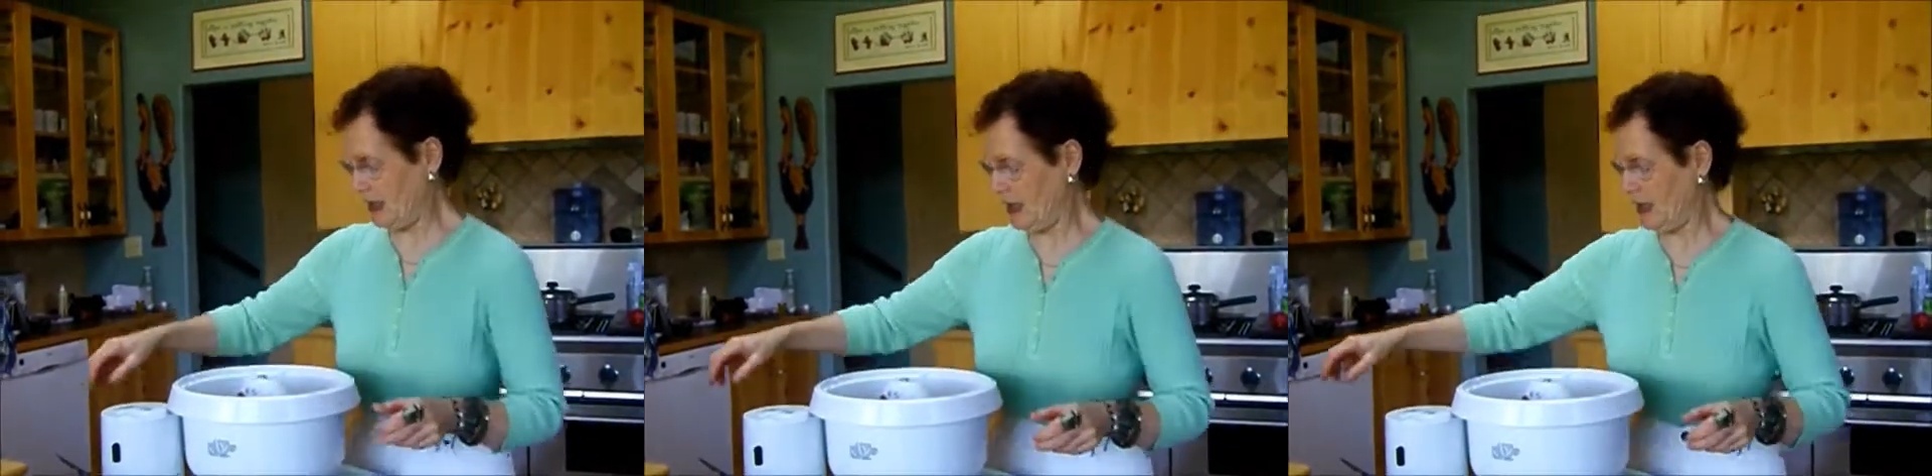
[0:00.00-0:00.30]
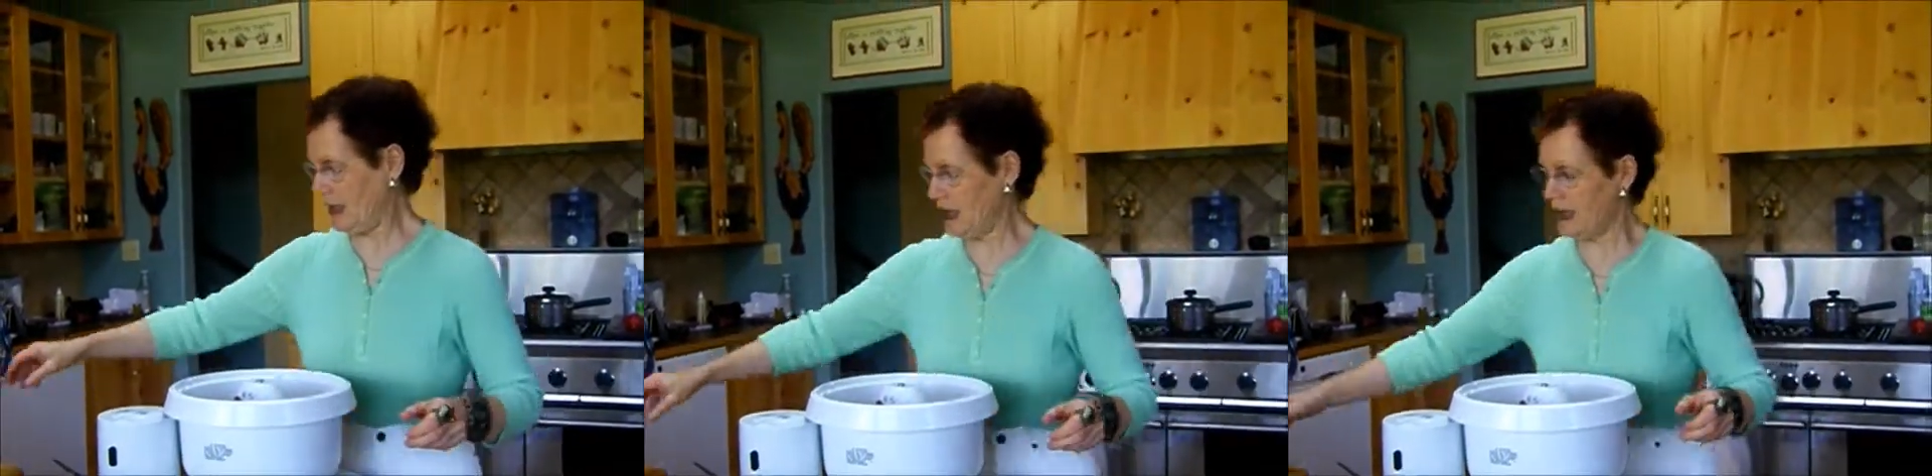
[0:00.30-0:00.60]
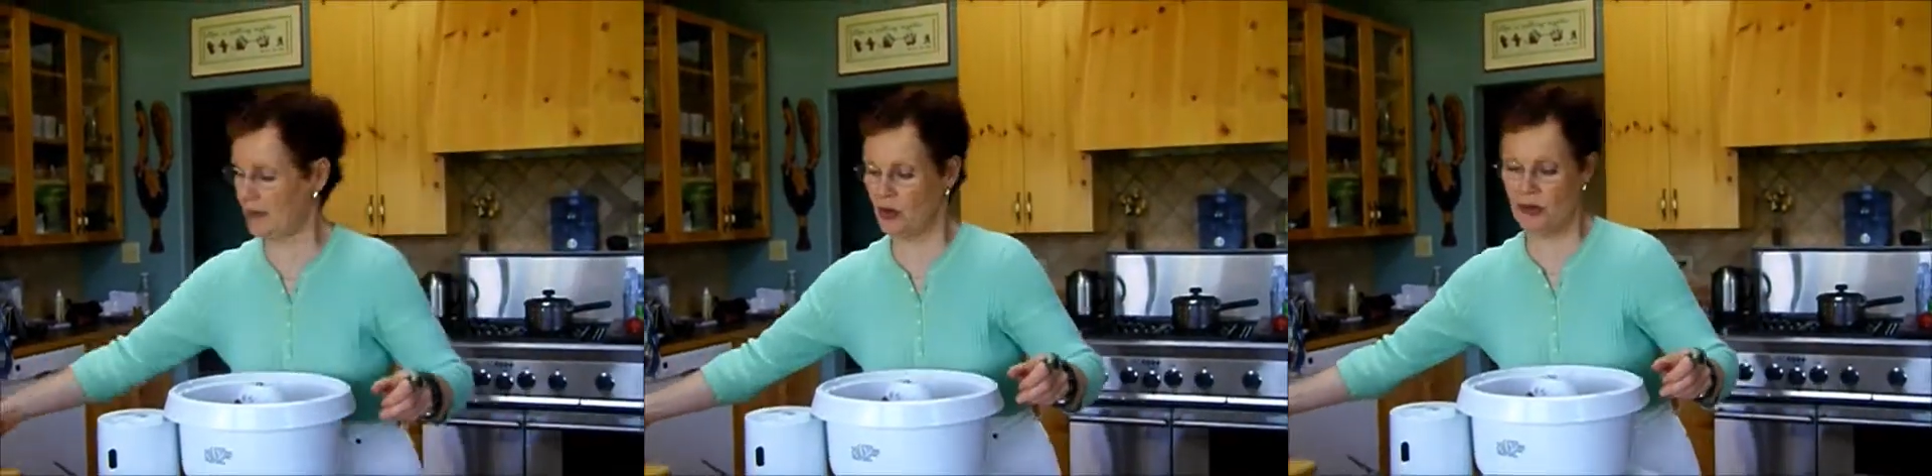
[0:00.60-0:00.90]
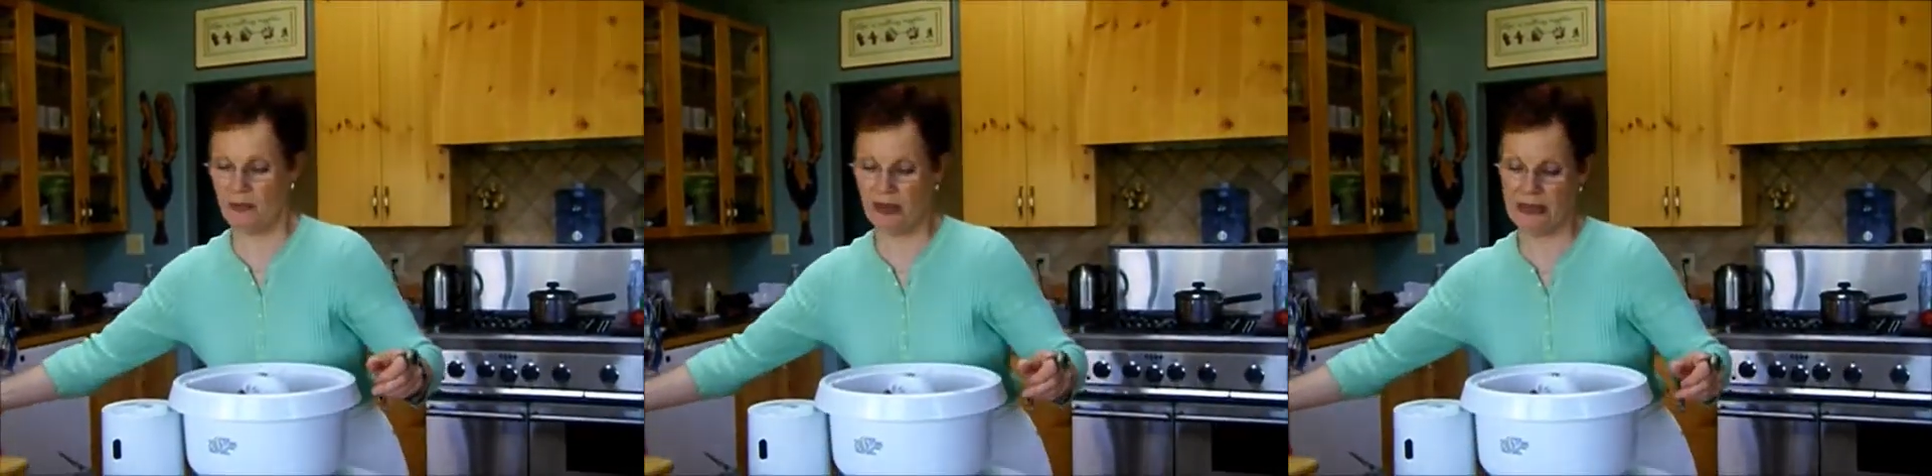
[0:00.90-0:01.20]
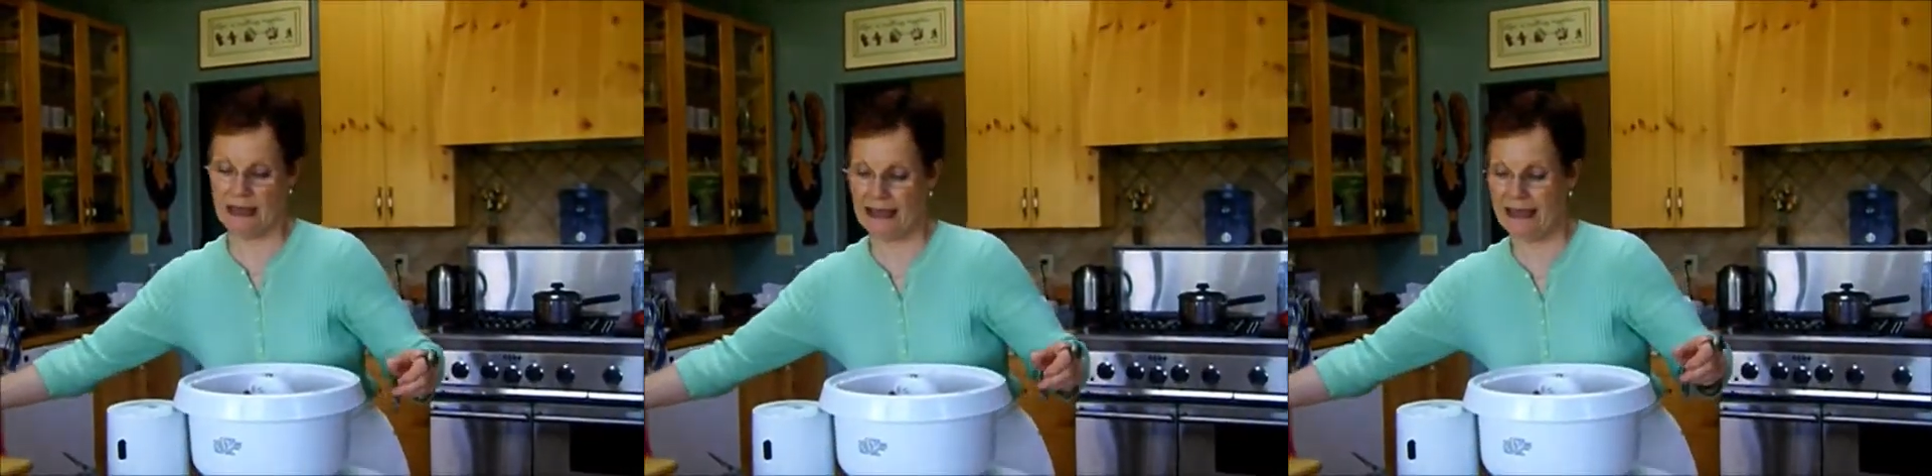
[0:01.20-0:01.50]
in, I'm going to put
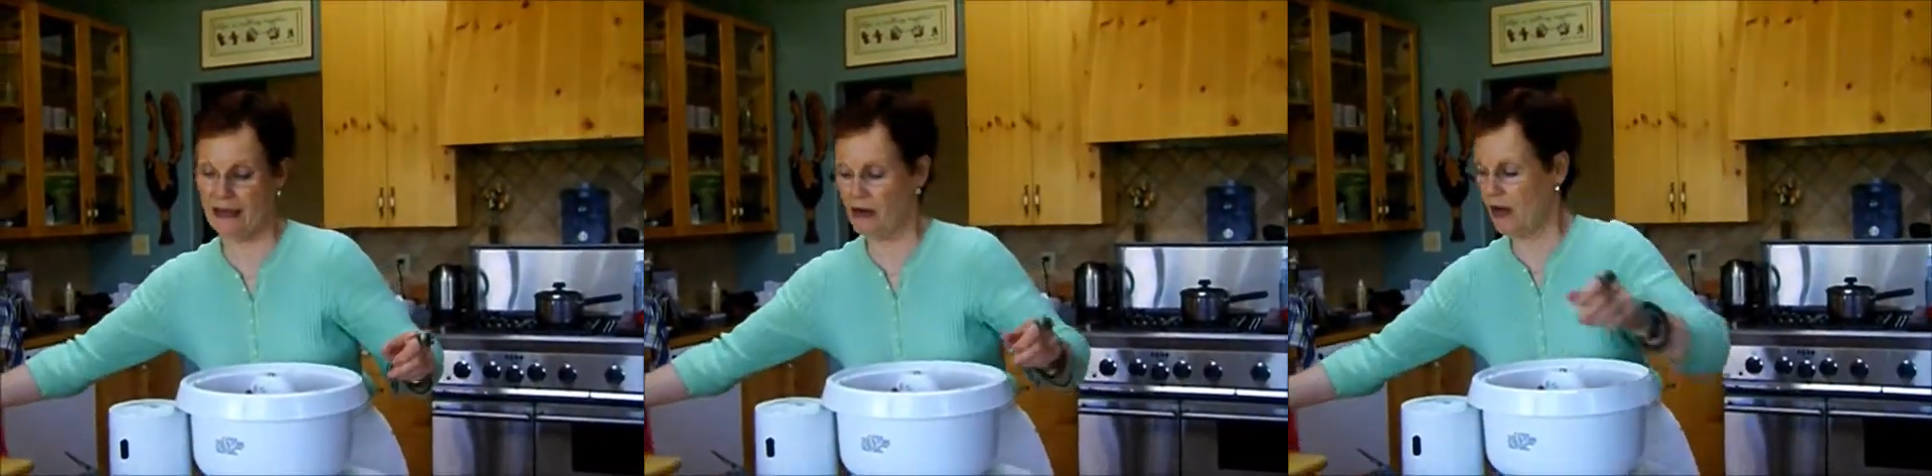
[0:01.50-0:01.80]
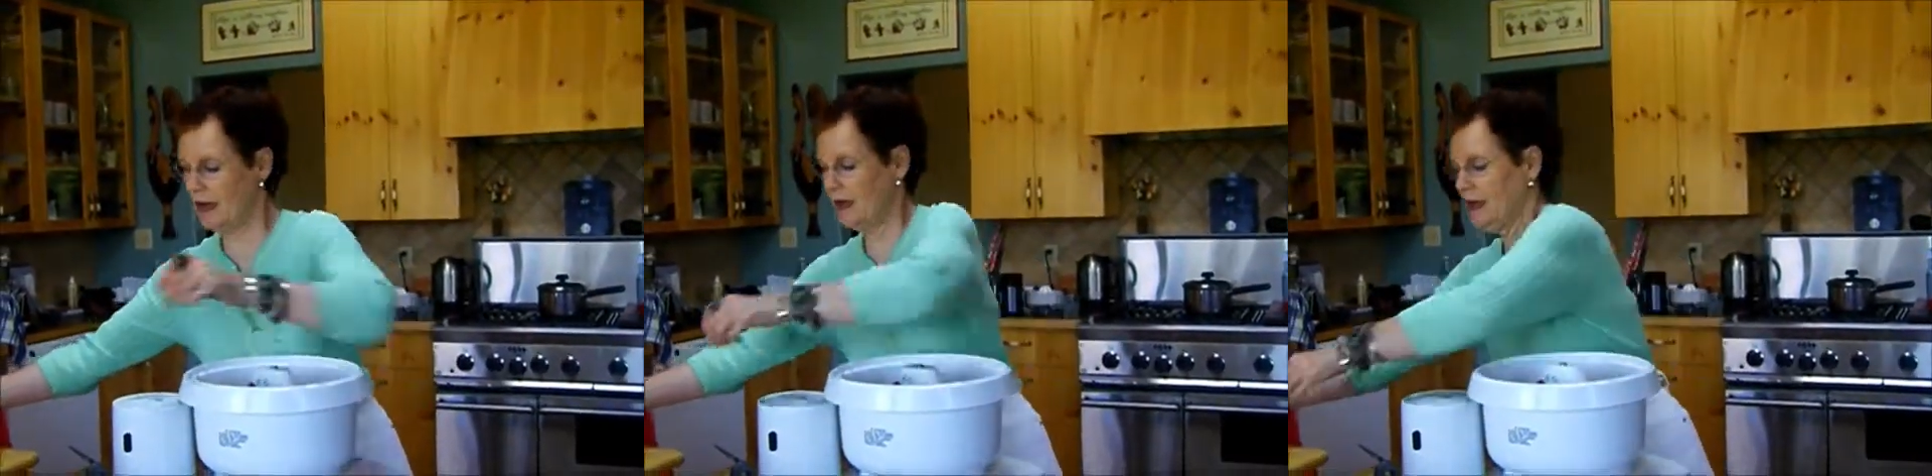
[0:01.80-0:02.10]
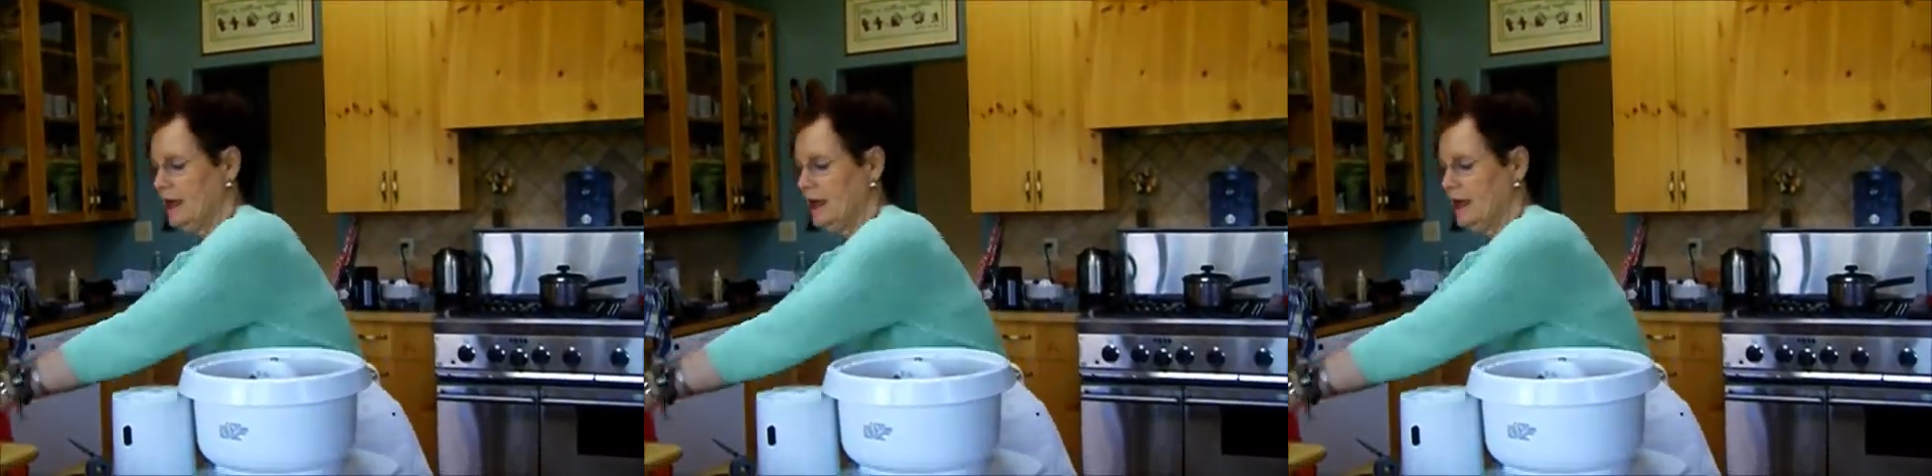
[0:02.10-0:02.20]
a lid on,